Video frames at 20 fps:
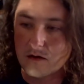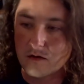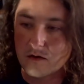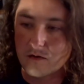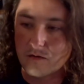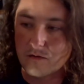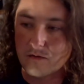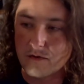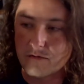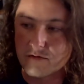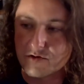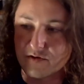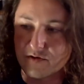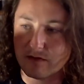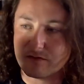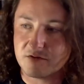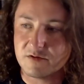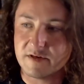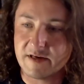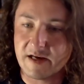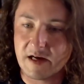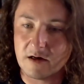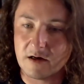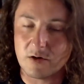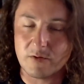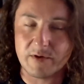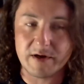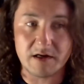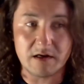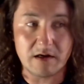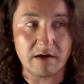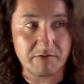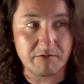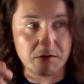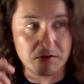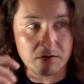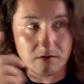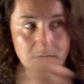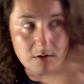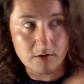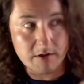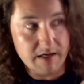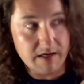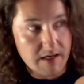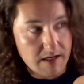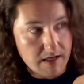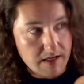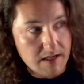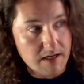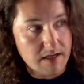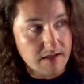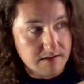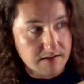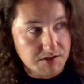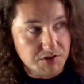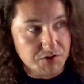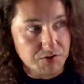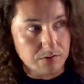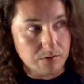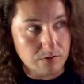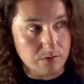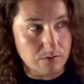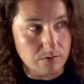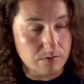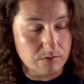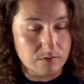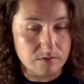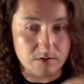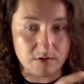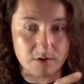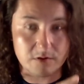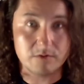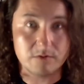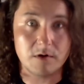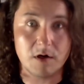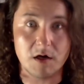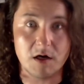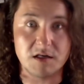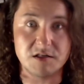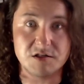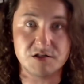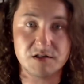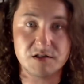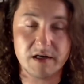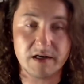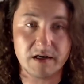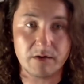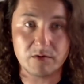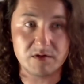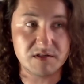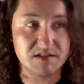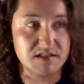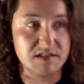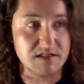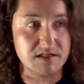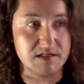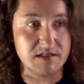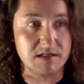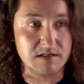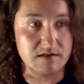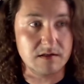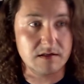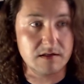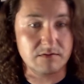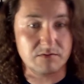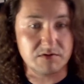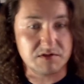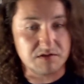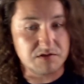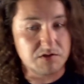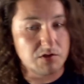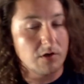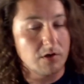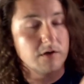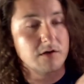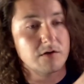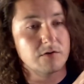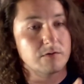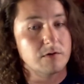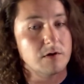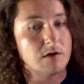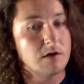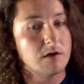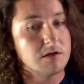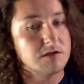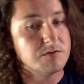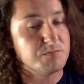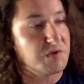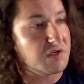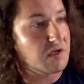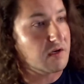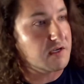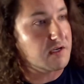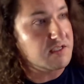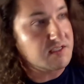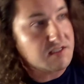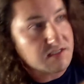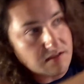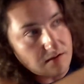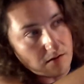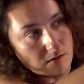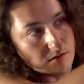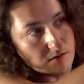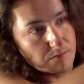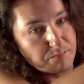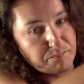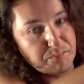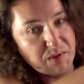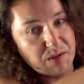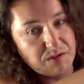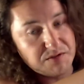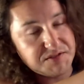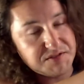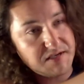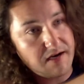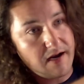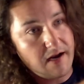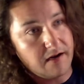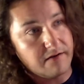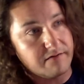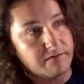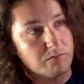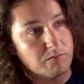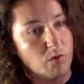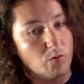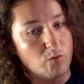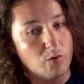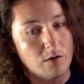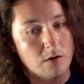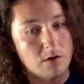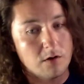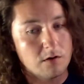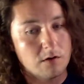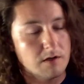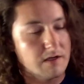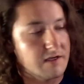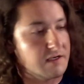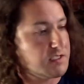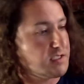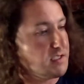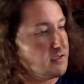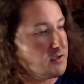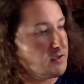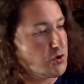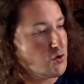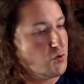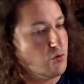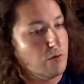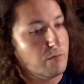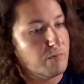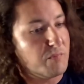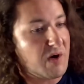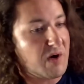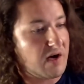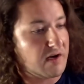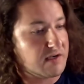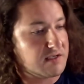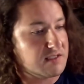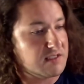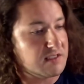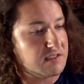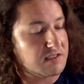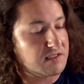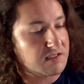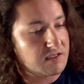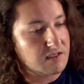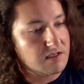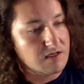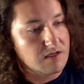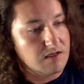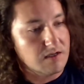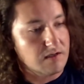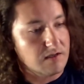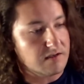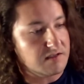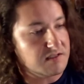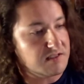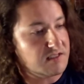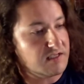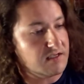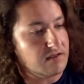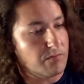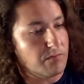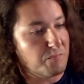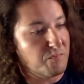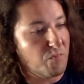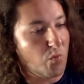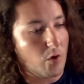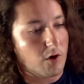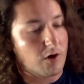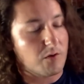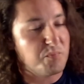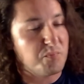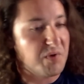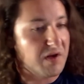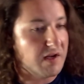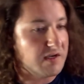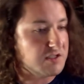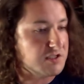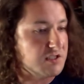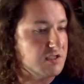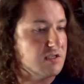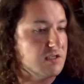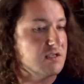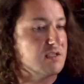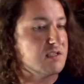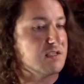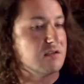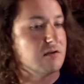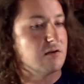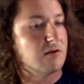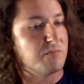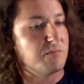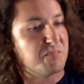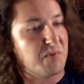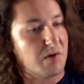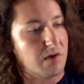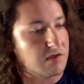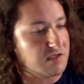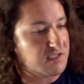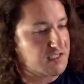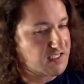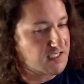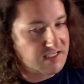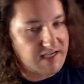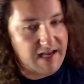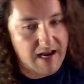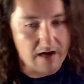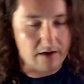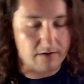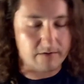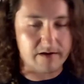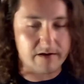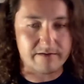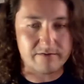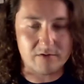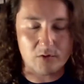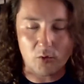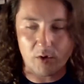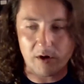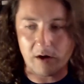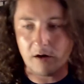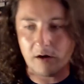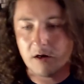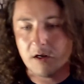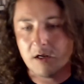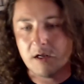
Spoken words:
We would drive through the alleyway and I would look into the garage and I would see it was a dark garage, but I could see all the belts hanging from the wall. I could see the toolboxes. I could see the workbenches and all the parts scattered everywhere.